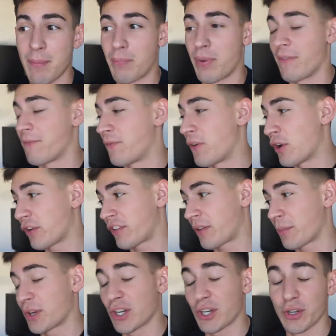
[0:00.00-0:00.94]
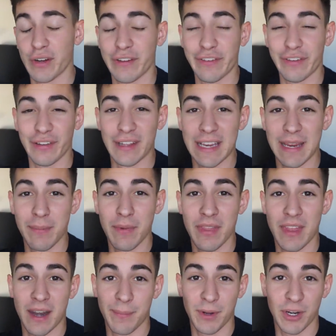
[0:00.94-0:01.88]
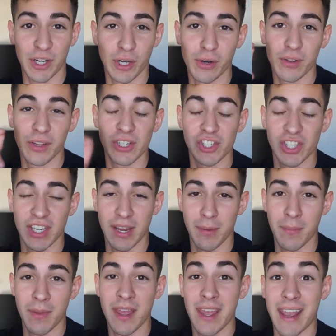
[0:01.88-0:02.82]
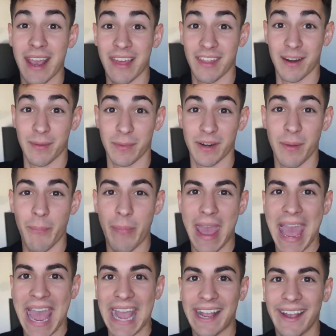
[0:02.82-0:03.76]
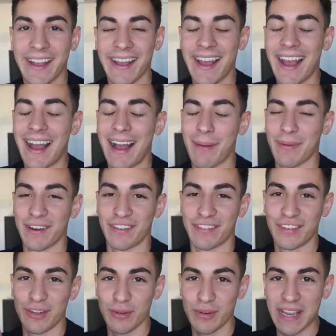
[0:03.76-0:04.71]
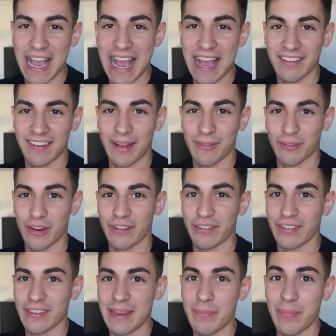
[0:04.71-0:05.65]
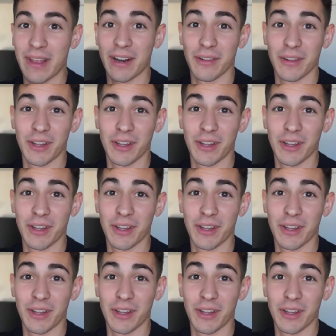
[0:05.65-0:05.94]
But first I'm gonna go to sleep, then I'm gonna go to the gym, and then I'm gonna pack. I'm gonna see you guys after I sleep in a